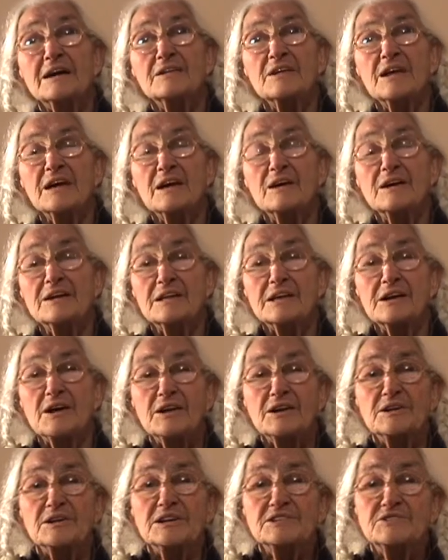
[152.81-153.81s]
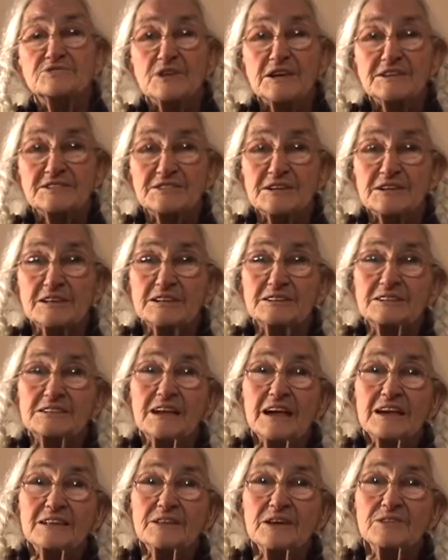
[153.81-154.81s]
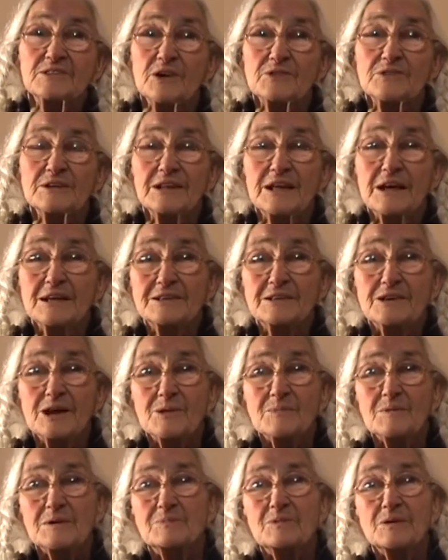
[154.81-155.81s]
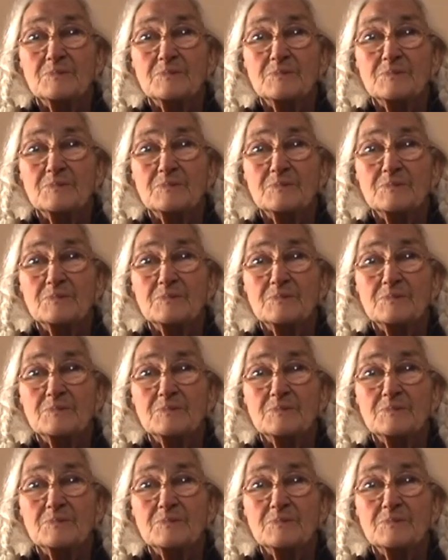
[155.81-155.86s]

and I got an interest in it, and I thought the Land Army